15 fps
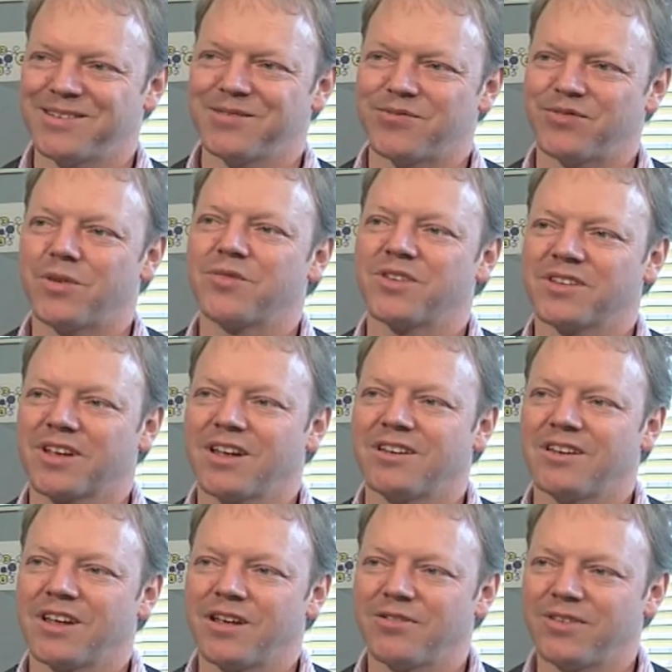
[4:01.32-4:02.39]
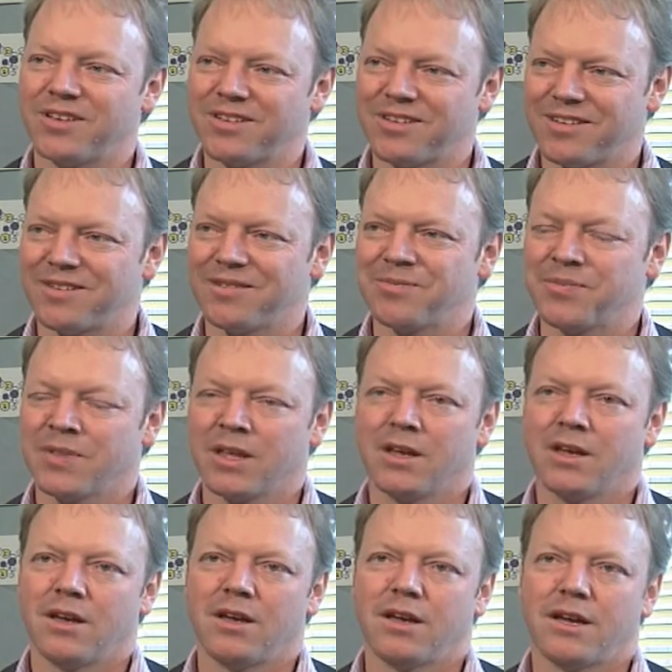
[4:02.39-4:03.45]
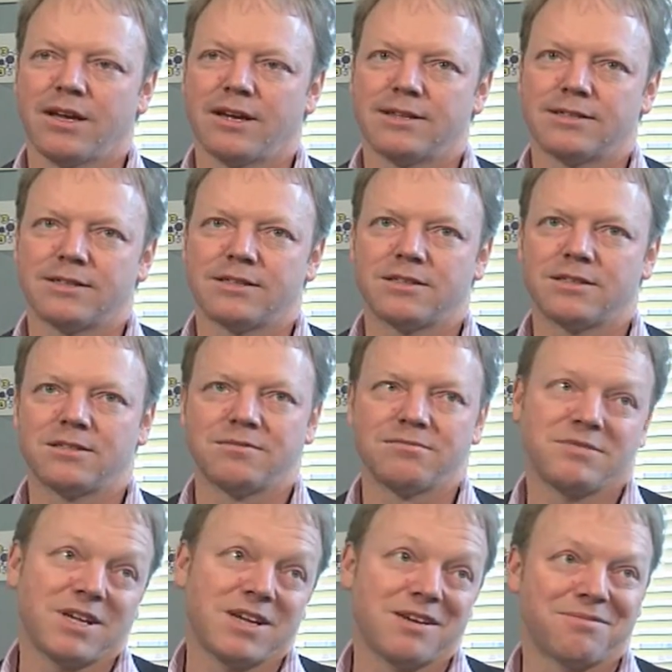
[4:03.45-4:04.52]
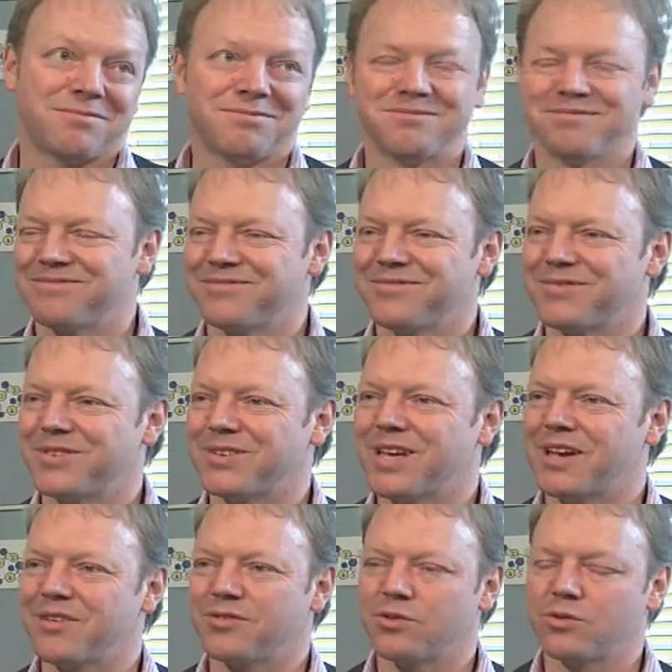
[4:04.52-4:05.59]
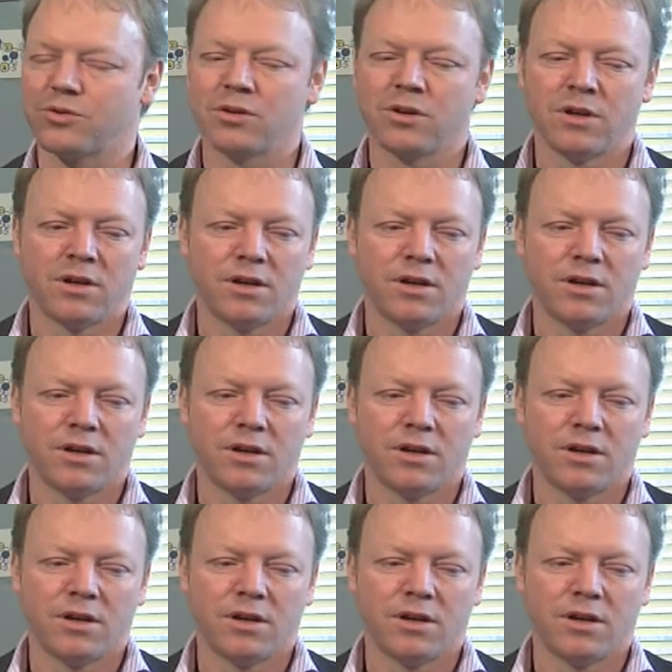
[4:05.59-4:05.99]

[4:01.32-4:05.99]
from the Scandinavians, and yeah, we have to